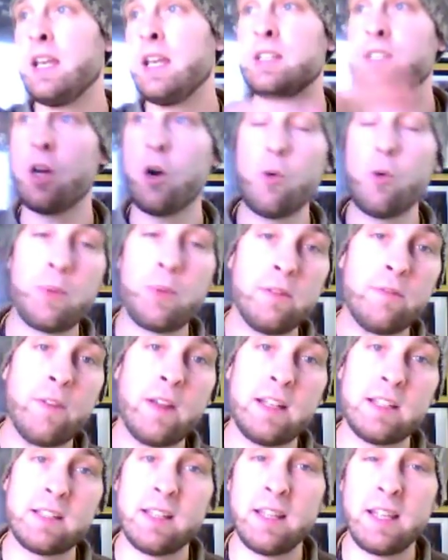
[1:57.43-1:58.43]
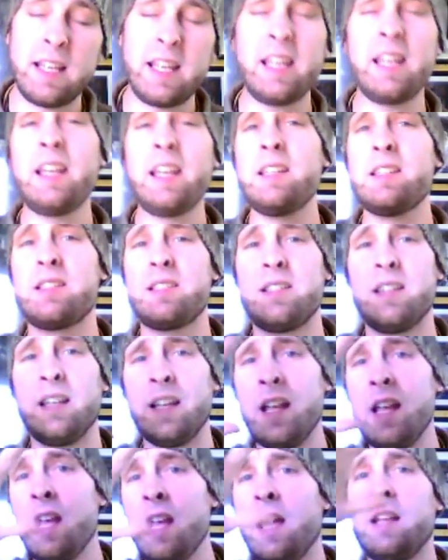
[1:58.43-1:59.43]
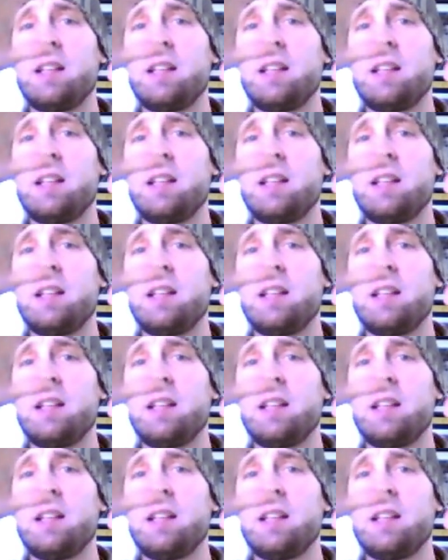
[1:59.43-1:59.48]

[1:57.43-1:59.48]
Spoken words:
It's open facing the east, and